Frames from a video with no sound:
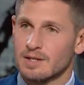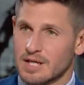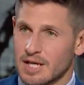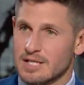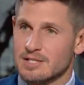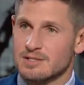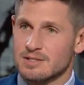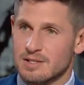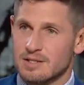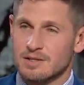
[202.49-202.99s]

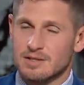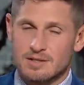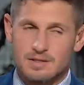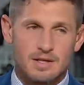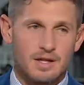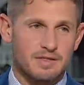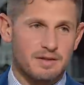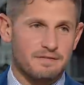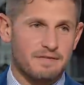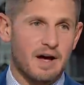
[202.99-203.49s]
against
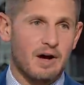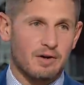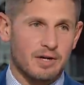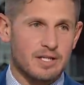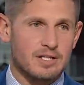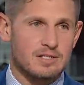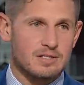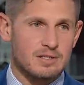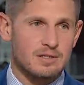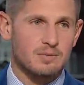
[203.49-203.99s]
the
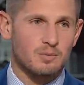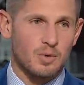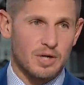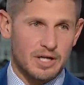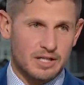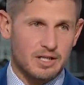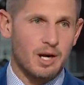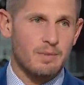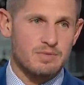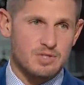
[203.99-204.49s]
Falcons when
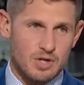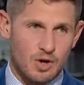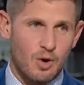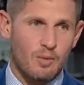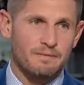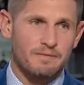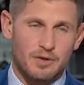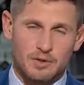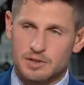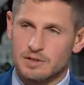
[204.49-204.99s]
it comes to
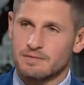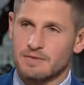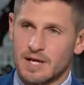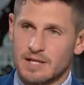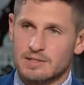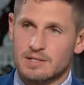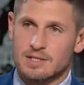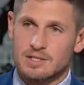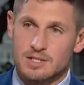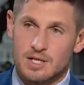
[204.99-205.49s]
home field
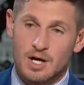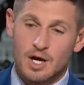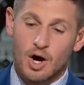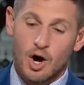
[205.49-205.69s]
advantage.